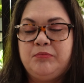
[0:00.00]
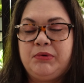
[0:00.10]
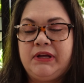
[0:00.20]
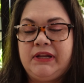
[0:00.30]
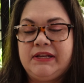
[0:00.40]

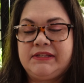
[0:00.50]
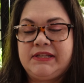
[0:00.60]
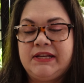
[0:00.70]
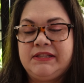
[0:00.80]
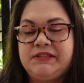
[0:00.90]
But it
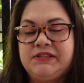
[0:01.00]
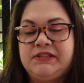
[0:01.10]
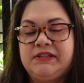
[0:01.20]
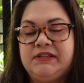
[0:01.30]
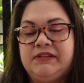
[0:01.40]
tends
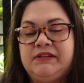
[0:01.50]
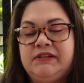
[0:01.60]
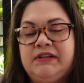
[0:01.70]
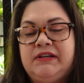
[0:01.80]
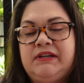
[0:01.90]
to
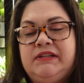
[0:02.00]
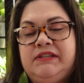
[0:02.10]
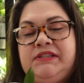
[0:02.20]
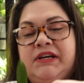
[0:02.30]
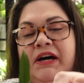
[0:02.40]

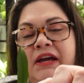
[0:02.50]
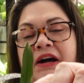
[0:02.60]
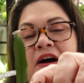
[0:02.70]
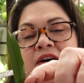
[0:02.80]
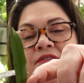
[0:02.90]
die
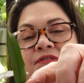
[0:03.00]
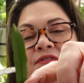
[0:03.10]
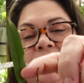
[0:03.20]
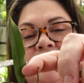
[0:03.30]
off